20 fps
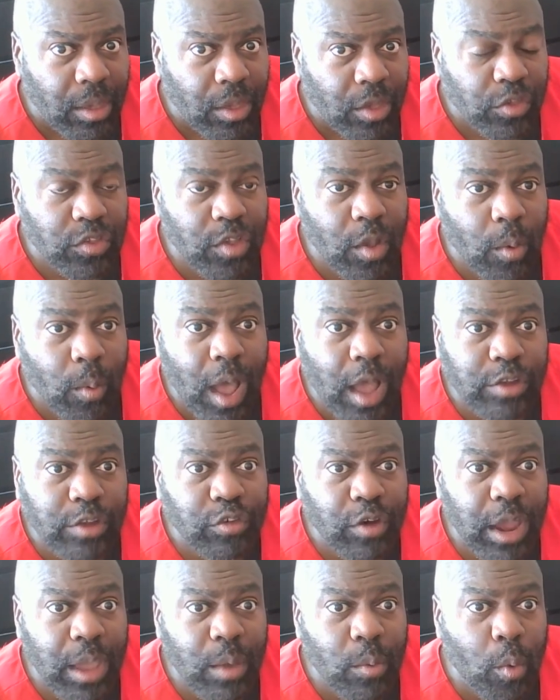So
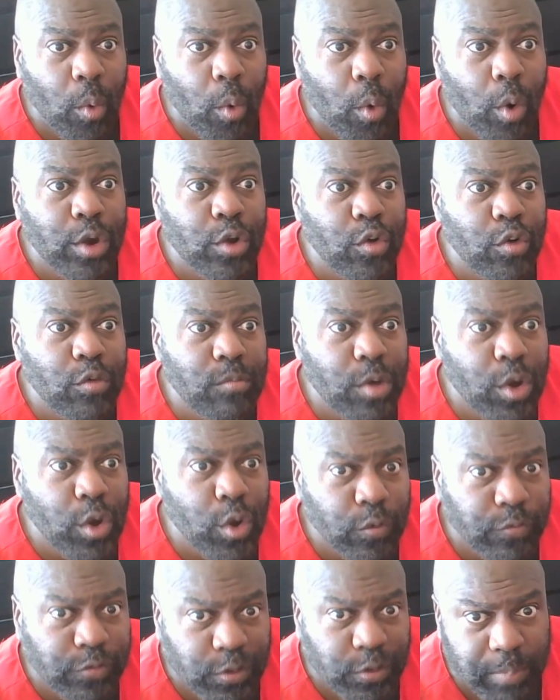Andre Ward, who
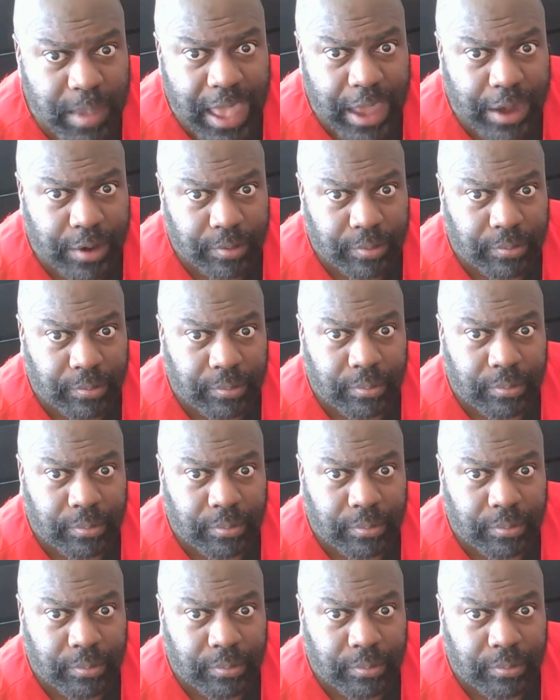moves better,